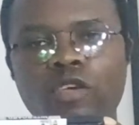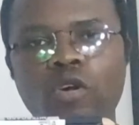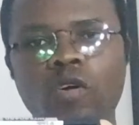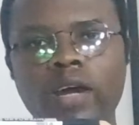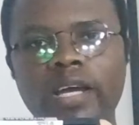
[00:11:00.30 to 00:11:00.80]

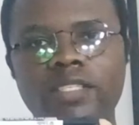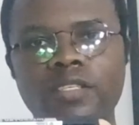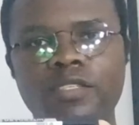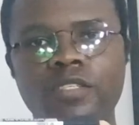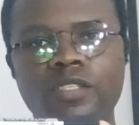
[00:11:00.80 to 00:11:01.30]
yaw
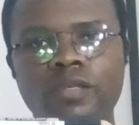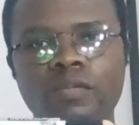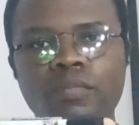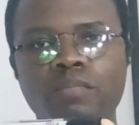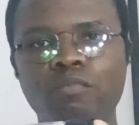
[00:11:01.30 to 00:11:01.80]
axis
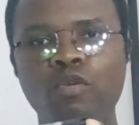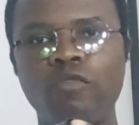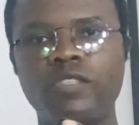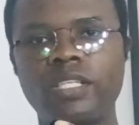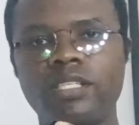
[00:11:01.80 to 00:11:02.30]

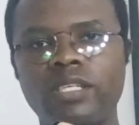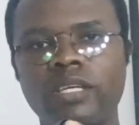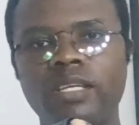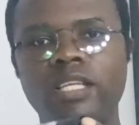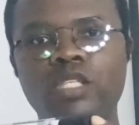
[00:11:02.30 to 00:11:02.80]
moves it
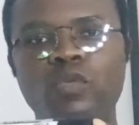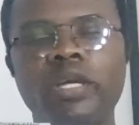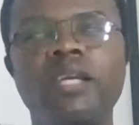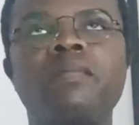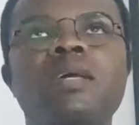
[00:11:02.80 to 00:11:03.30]
in this
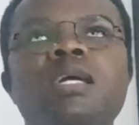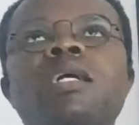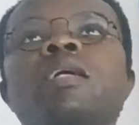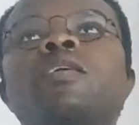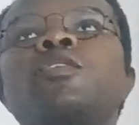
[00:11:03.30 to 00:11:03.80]
way.
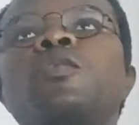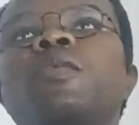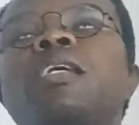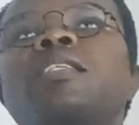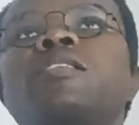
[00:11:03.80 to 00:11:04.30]
So
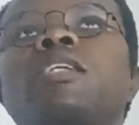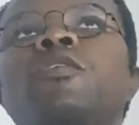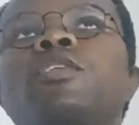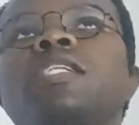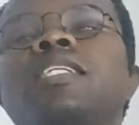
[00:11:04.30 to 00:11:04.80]
it
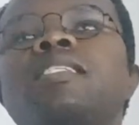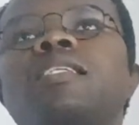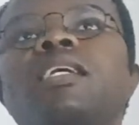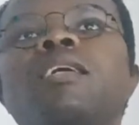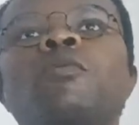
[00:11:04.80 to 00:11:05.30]
rotates
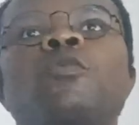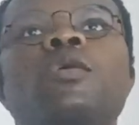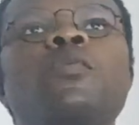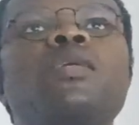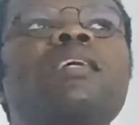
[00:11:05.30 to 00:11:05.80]
it
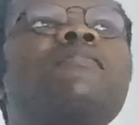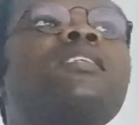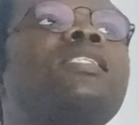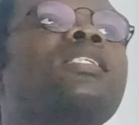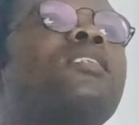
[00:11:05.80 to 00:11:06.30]
with a
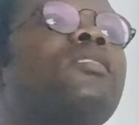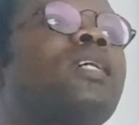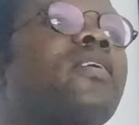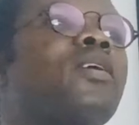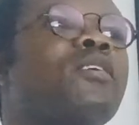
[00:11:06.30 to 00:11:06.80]

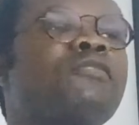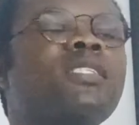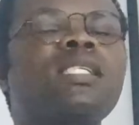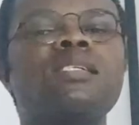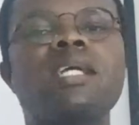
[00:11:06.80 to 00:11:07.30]
vertical, around a
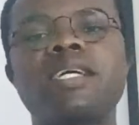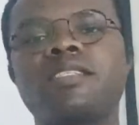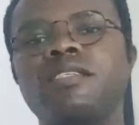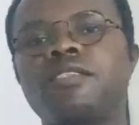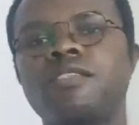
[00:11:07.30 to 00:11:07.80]
vertical
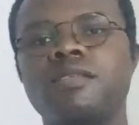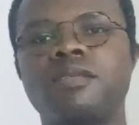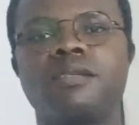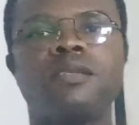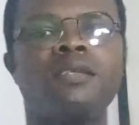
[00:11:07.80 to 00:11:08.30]

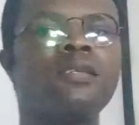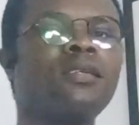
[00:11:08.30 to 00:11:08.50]
axis,